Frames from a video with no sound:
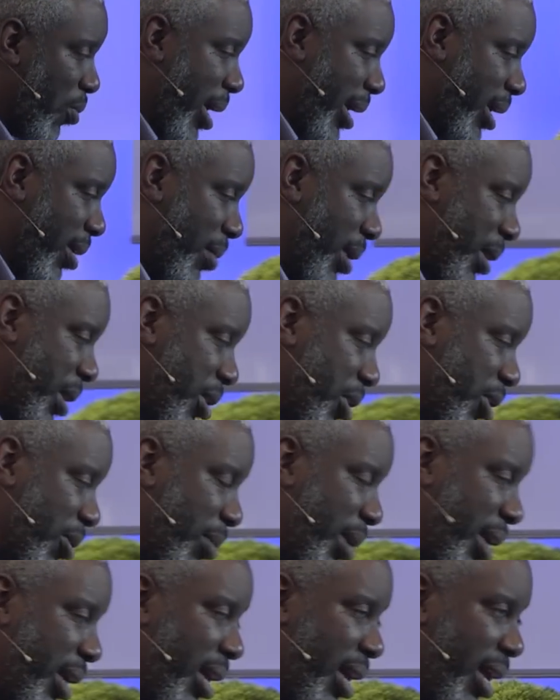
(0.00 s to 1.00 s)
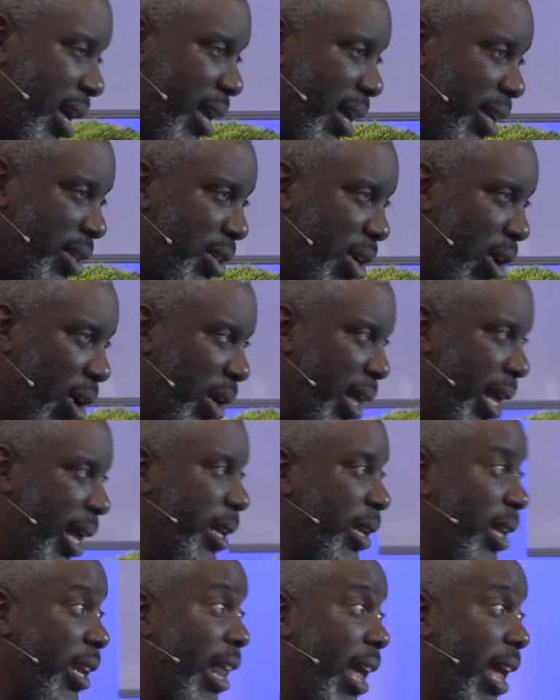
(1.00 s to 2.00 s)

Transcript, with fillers: recommended to me. It's called In the